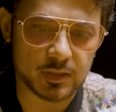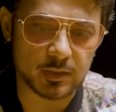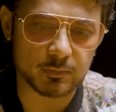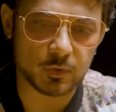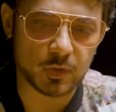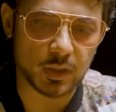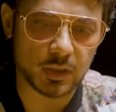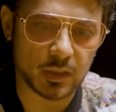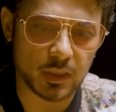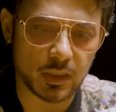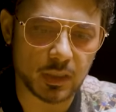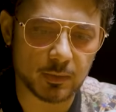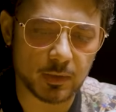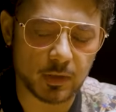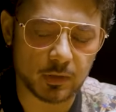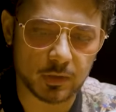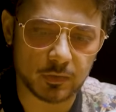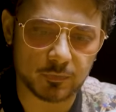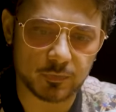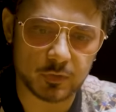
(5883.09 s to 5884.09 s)
As I'm thinking
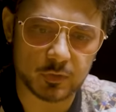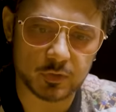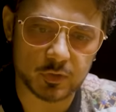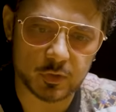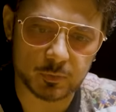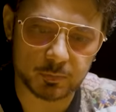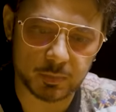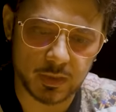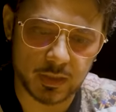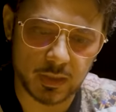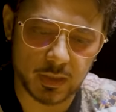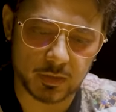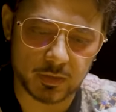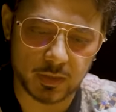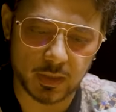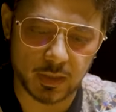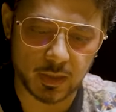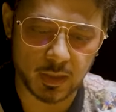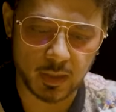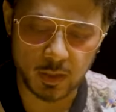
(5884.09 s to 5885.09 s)
about it when you're
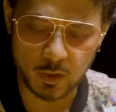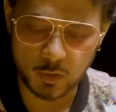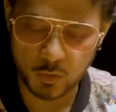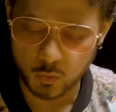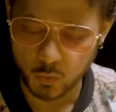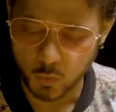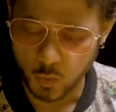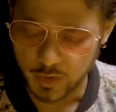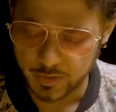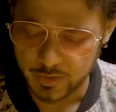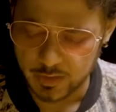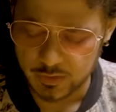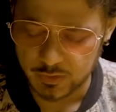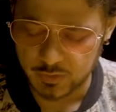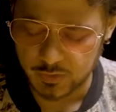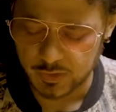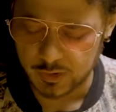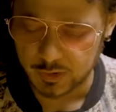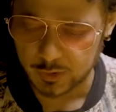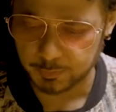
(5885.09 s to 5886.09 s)
speaking, right? One
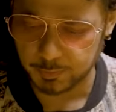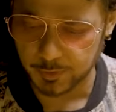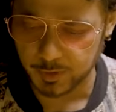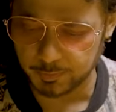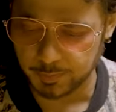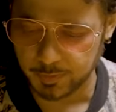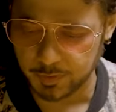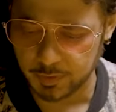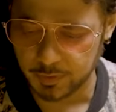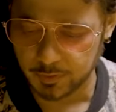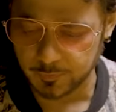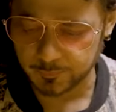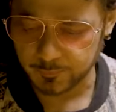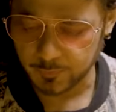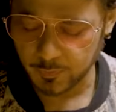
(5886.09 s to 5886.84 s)
is these people